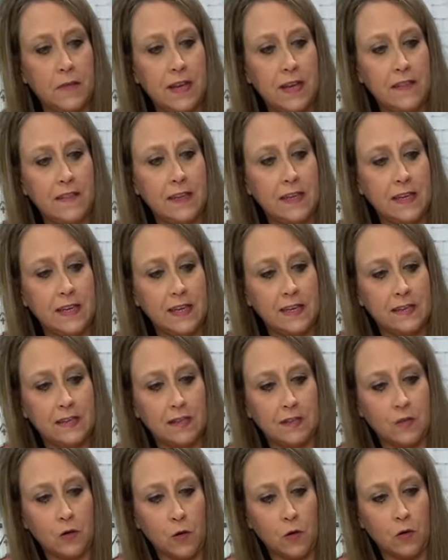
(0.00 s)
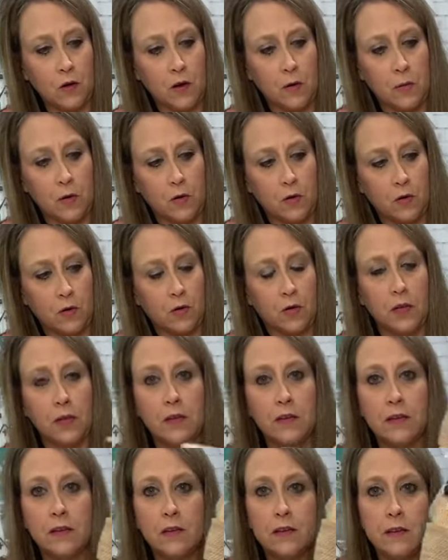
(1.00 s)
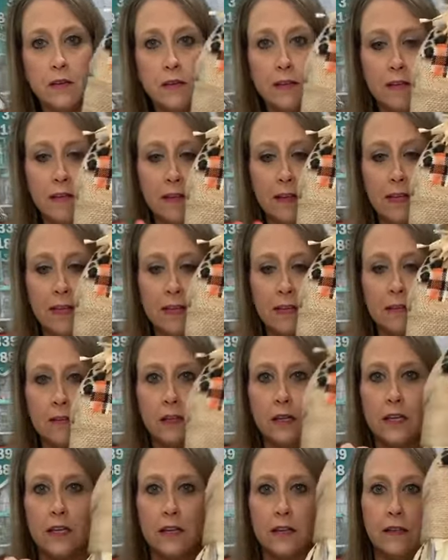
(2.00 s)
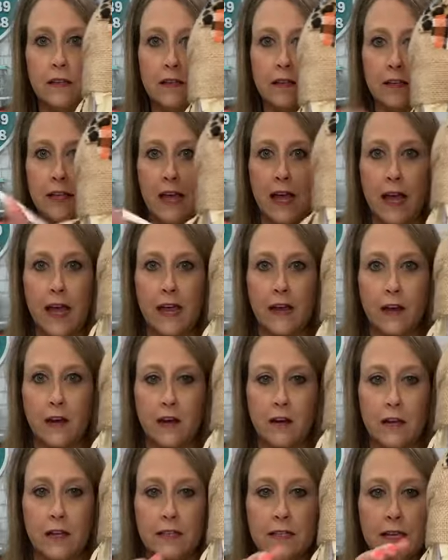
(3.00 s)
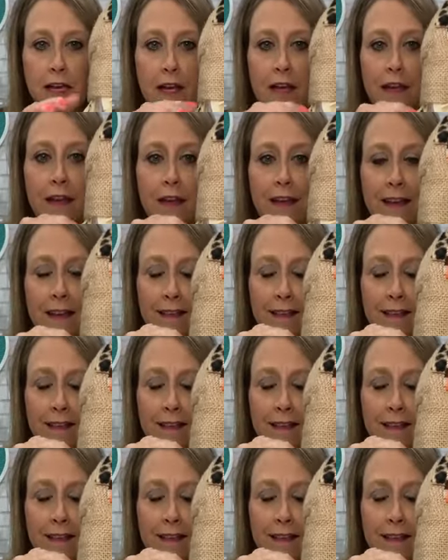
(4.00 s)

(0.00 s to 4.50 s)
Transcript: But I think he's adorable. He, look, look at that hair. He's got a,